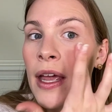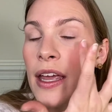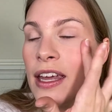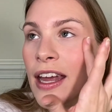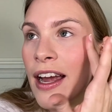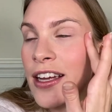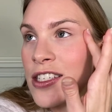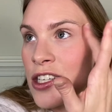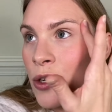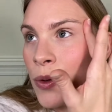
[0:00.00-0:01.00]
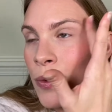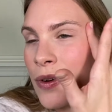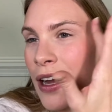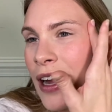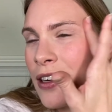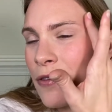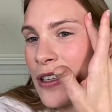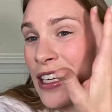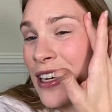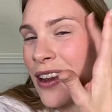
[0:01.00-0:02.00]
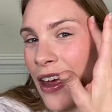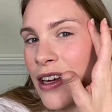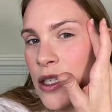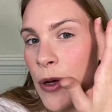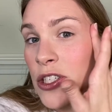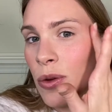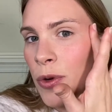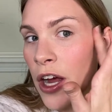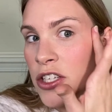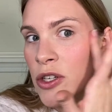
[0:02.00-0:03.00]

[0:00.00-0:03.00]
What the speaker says: and you kind of need like a special brush.